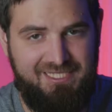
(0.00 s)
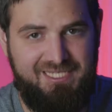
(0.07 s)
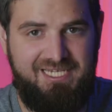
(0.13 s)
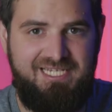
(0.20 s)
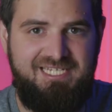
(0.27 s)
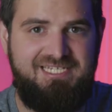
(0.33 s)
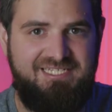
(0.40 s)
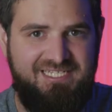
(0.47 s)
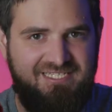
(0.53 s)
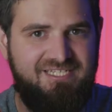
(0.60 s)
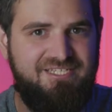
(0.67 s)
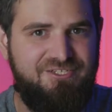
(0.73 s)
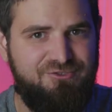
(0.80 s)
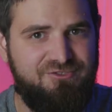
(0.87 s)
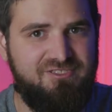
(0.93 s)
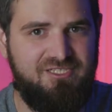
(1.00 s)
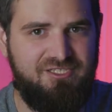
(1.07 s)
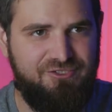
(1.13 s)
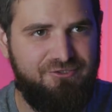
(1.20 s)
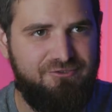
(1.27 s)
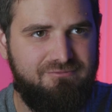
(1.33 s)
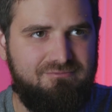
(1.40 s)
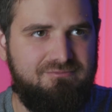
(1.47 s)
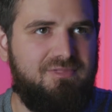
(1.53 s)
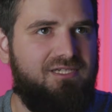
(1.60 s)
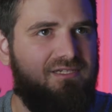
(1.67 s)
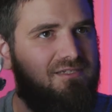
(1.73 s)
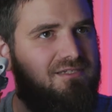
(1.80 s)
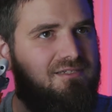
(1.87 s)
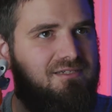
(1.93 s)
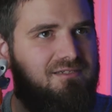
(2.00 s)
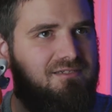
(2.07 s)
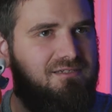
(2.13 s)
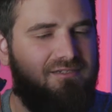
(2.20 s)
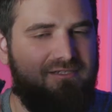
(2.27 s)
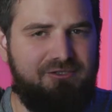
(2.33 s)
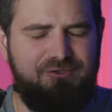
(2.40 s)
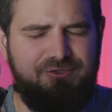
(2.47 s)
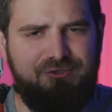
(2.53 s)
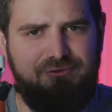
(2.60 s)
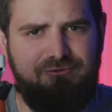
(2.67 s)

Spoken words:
I didn't use it at all. Also